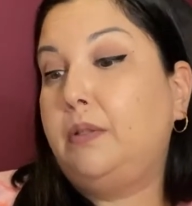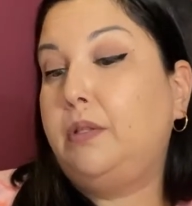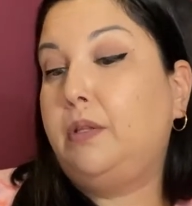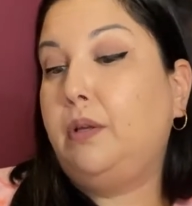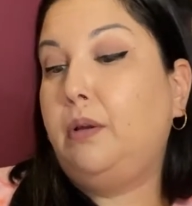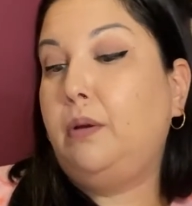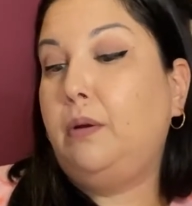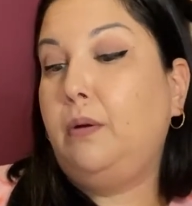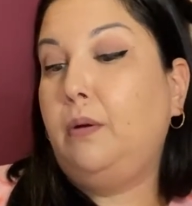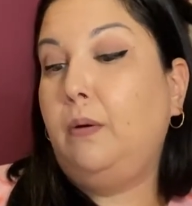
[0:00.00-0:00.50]

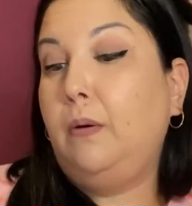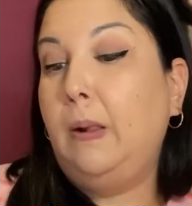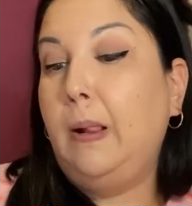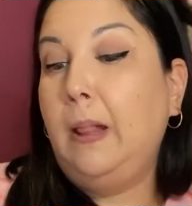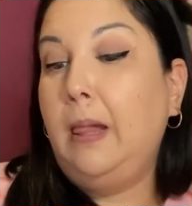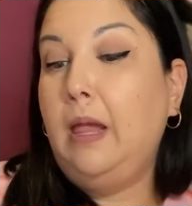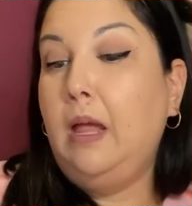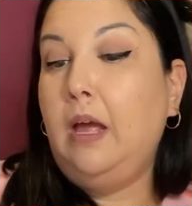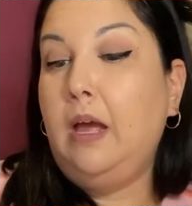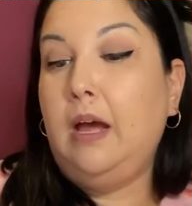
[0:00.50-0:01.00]
So
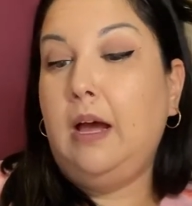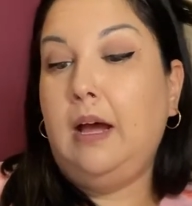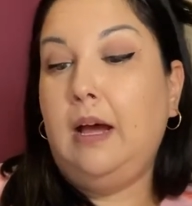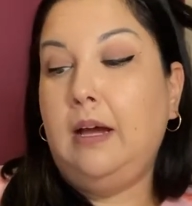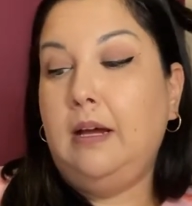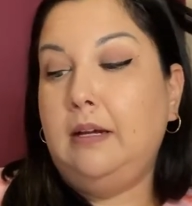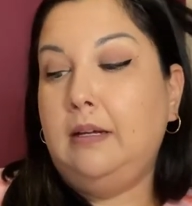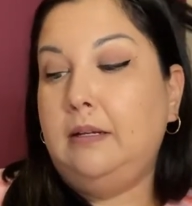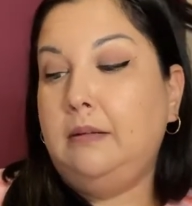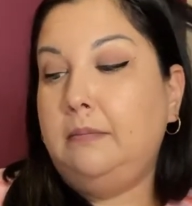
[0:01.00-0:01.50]

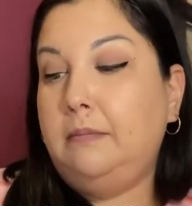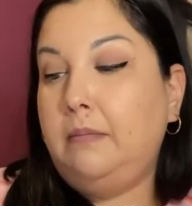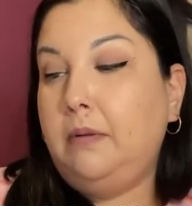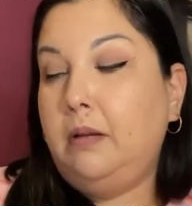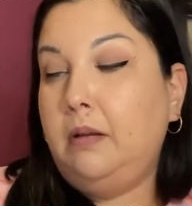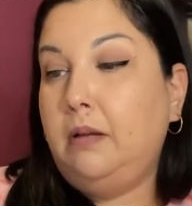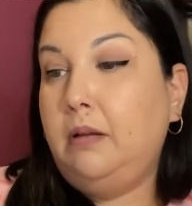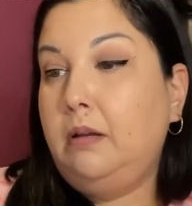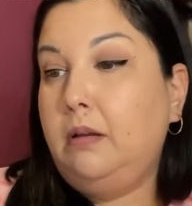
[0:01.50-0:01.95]
um,